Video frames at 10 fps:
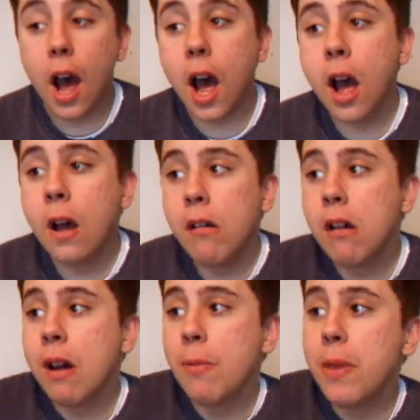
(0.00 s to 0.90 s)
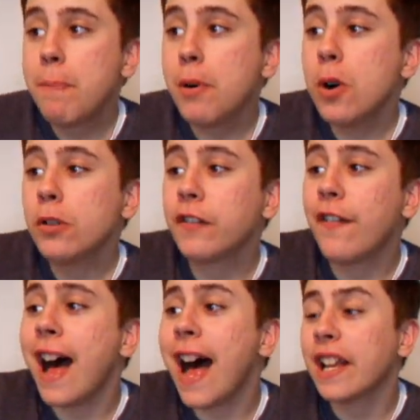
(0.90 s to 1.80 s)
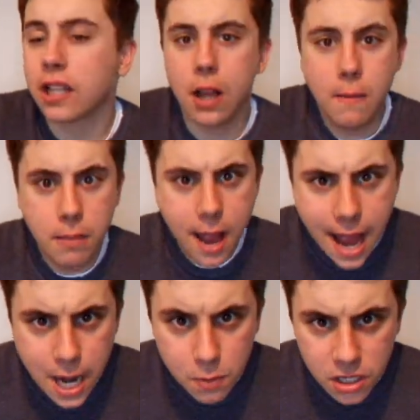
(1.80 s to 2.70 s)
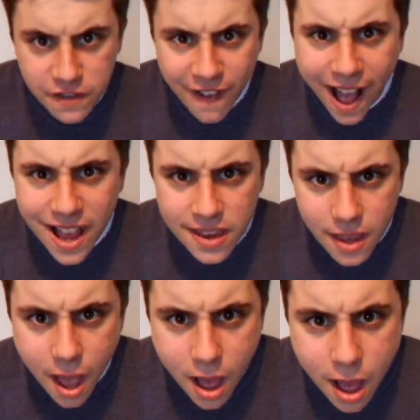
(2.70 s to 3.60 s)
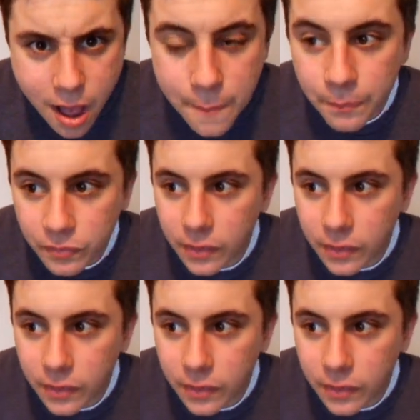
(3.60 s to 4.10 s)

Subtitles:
Oh, the ball's fast, but Edward's faster.